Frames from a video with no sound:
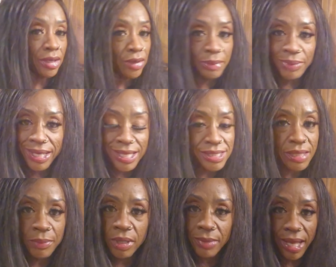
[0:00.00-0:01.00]
green beans.
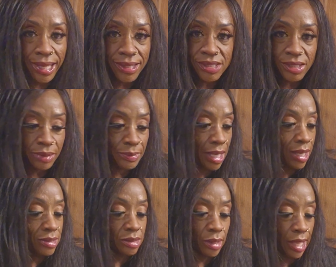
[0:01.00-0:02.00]
I'm putting my hands on them,
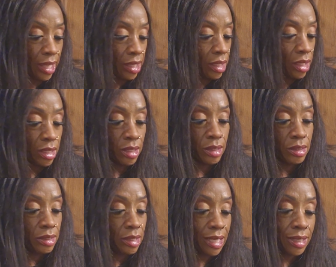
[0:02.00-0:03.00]
guys, okay?
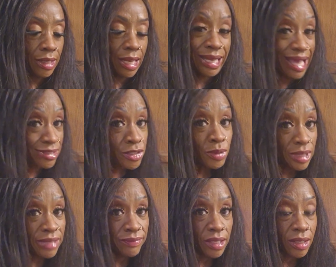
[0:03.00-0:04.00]
I do
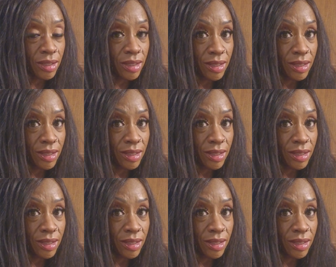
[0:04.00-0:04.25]
live here.